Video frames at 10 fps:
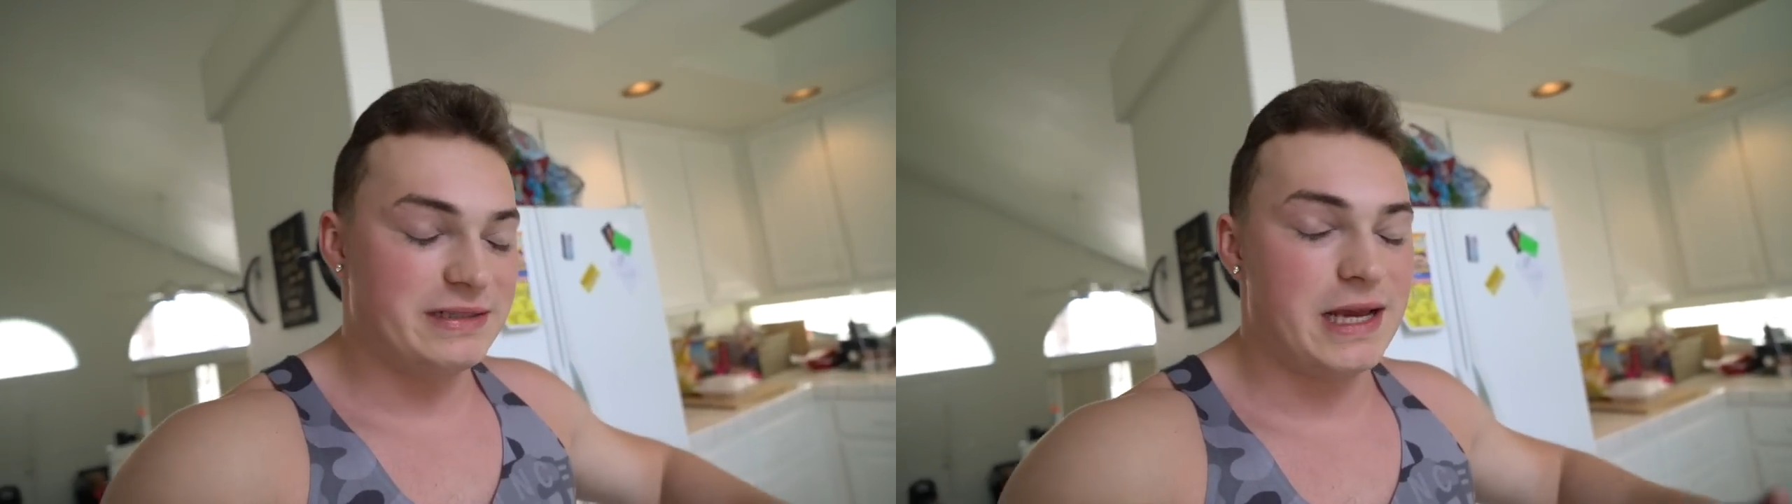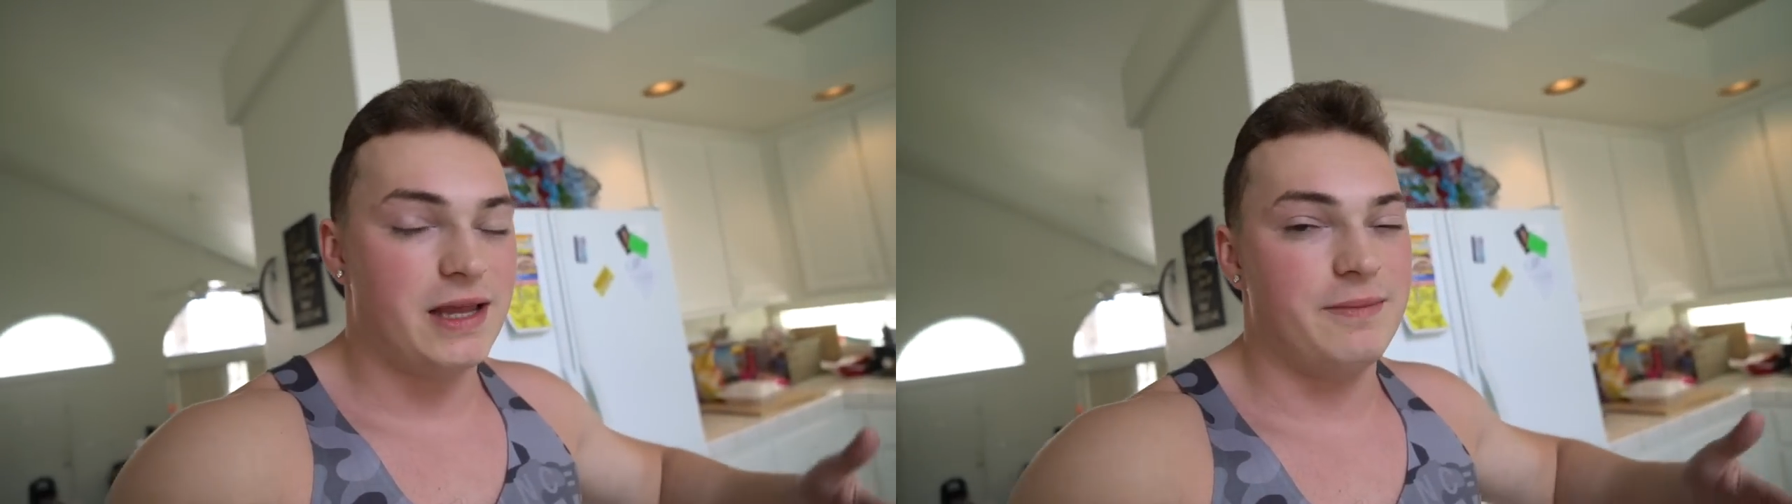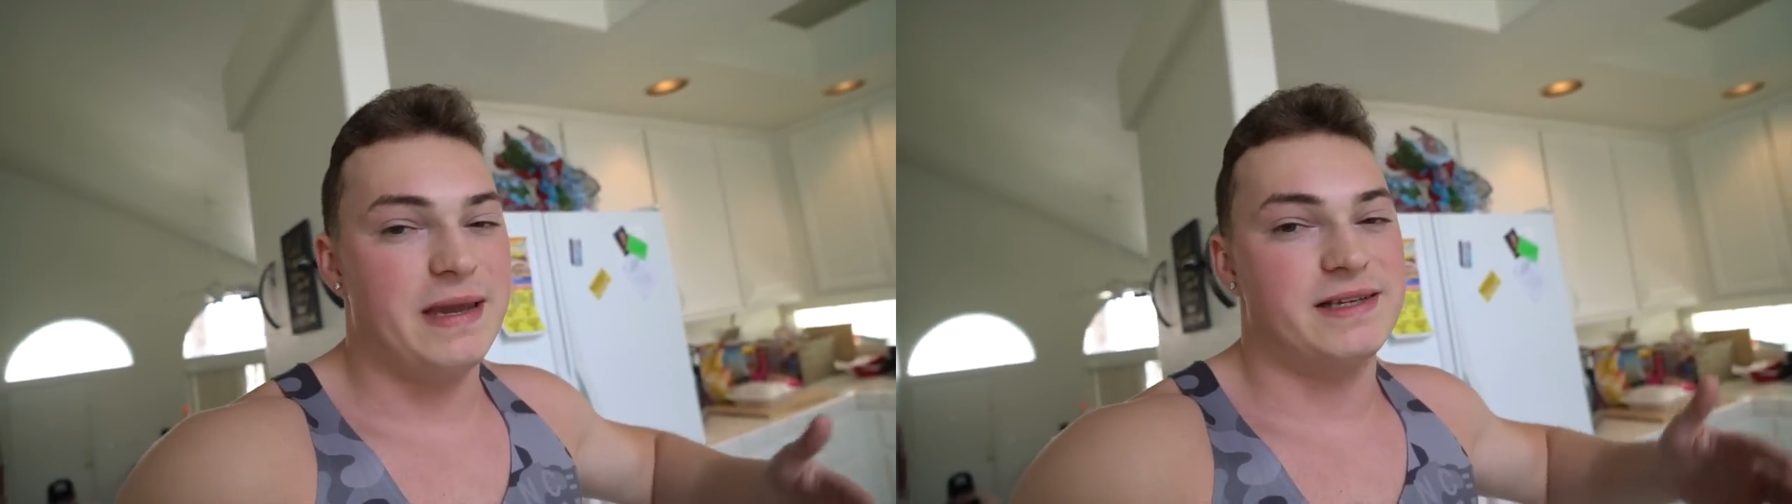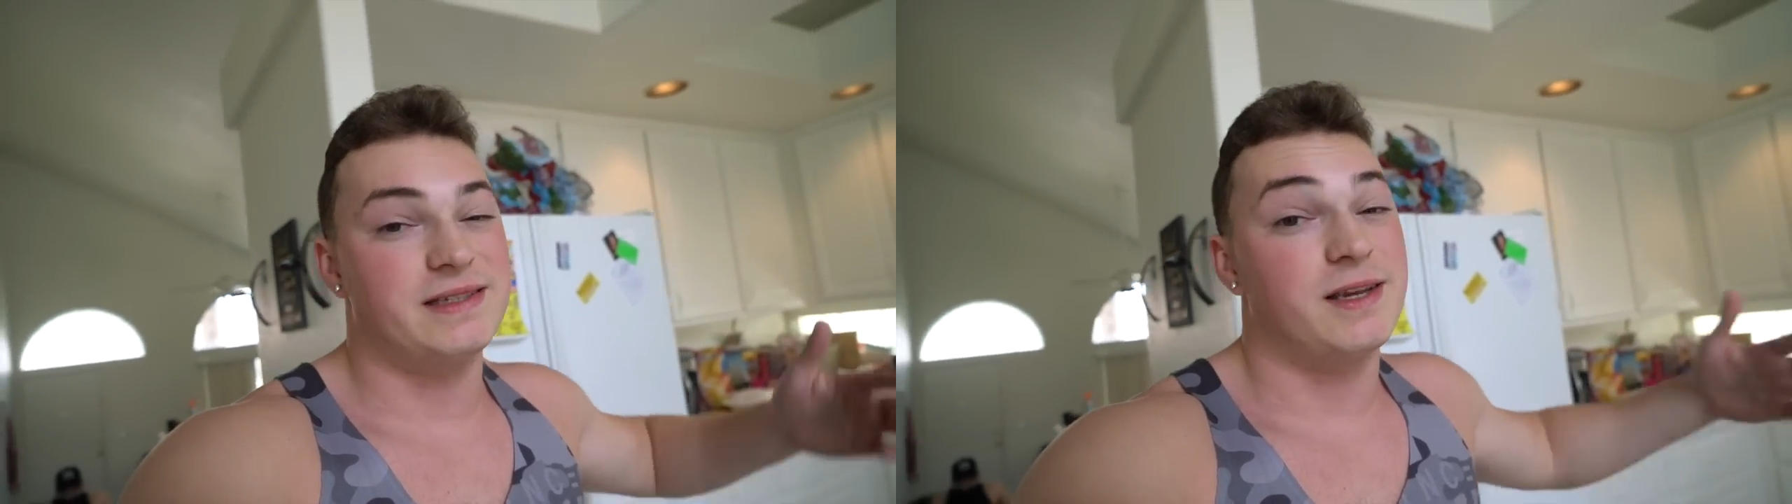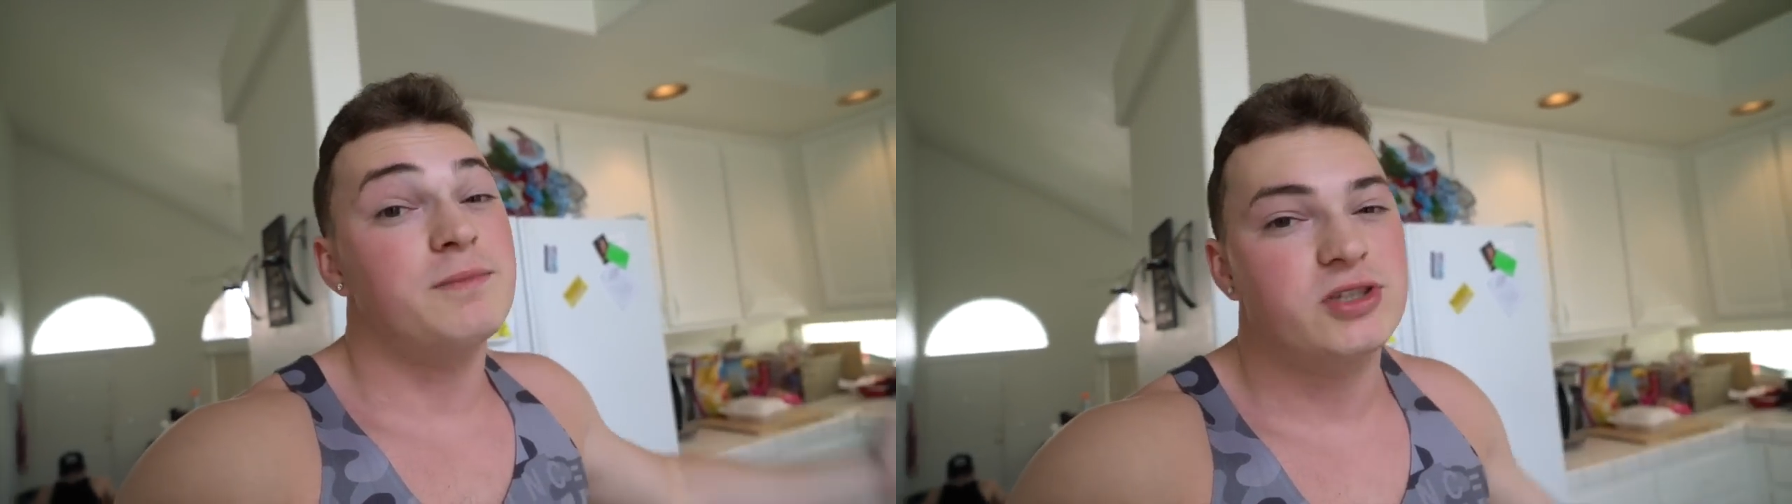a daily
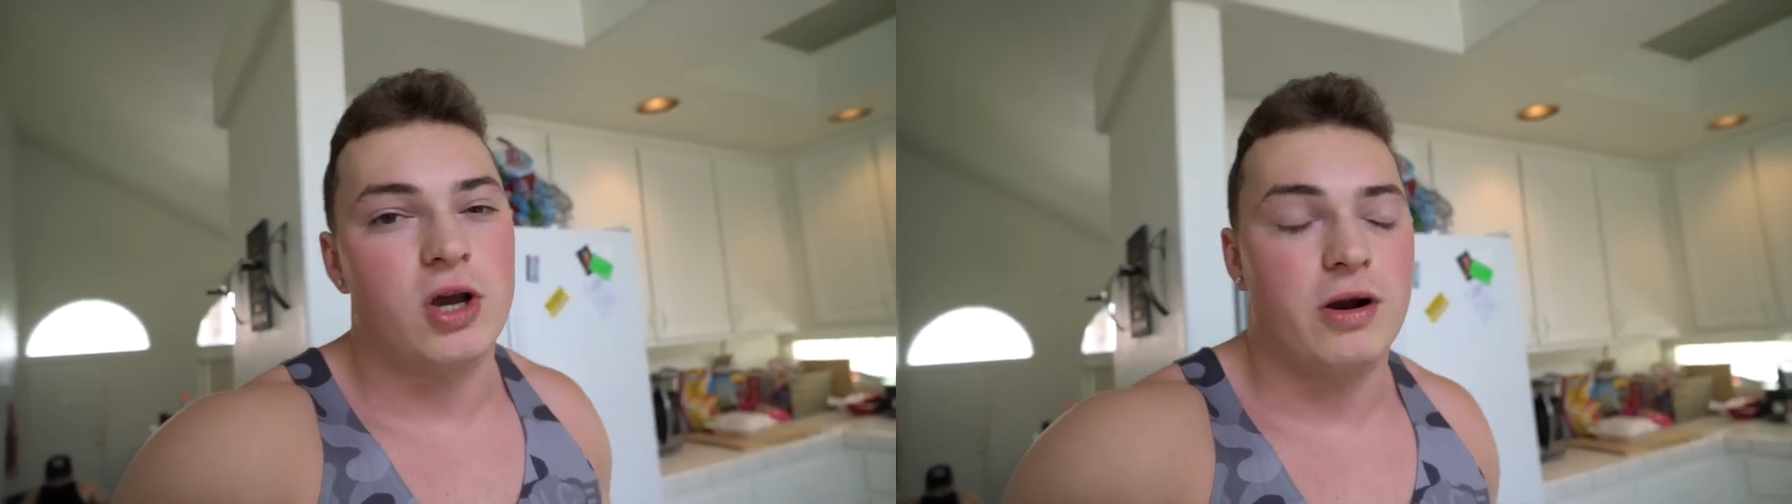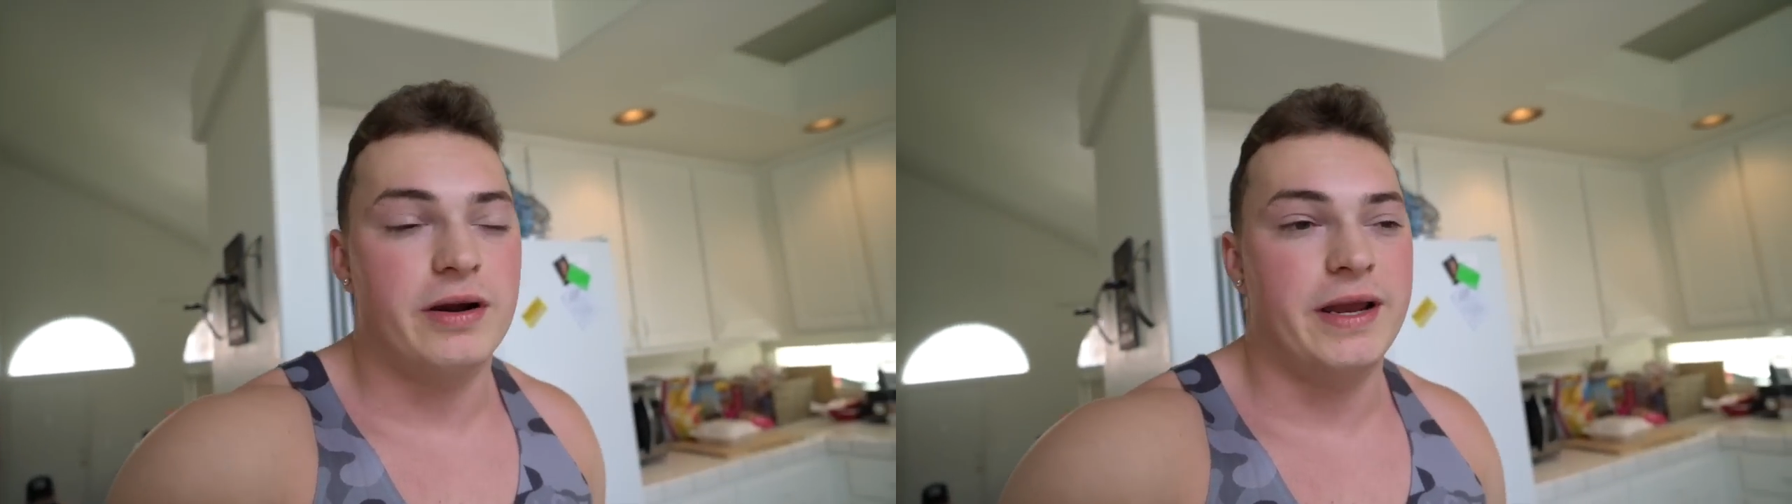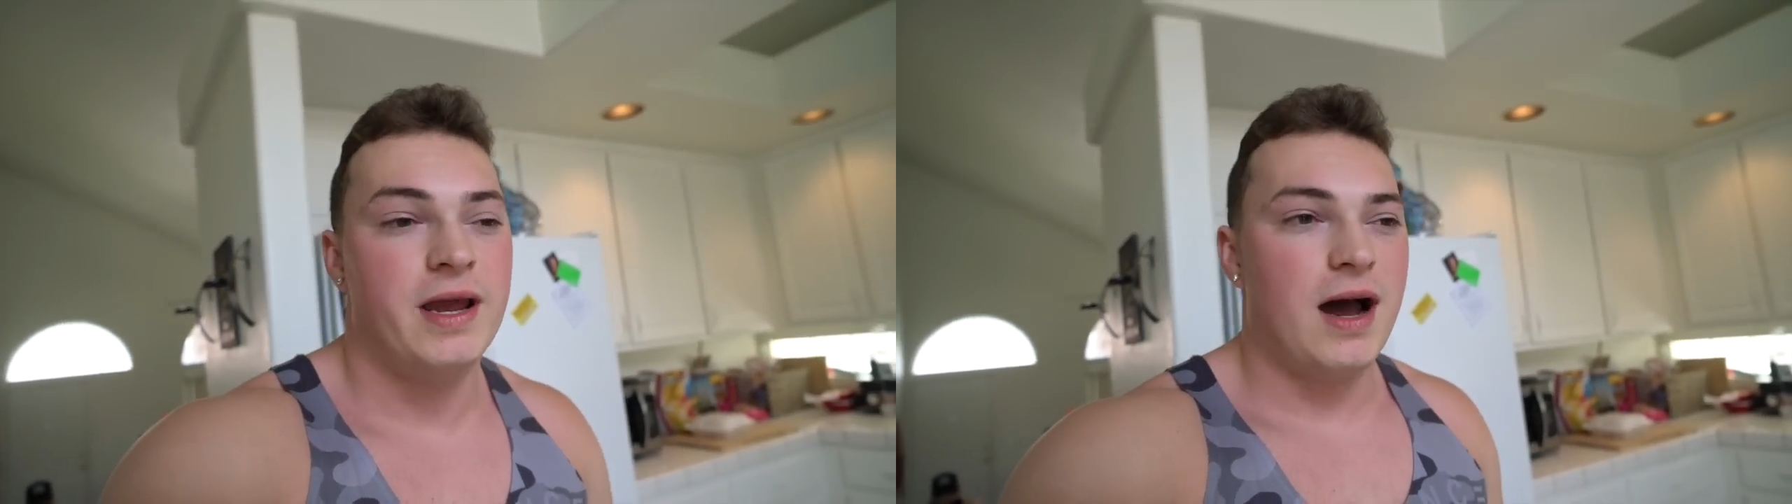basis, I'm sorry.